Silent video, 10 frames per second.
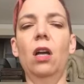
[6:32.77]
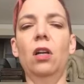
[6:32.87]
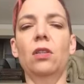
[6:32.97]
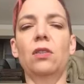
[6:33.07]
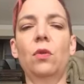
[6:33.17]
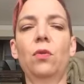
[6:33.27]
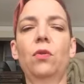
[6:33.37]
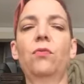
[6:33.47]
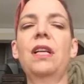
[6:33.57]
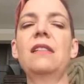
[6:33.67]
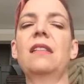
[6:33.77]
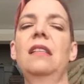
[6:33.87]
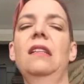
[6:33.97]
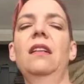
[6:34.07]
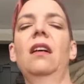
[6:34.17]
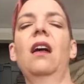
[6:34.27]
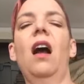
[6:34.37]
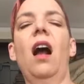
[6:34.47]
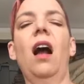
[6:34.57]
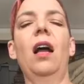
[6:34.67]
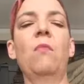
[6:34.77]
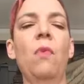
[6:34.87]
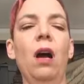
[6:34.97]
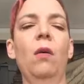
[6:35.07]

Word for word: so the reason I'm,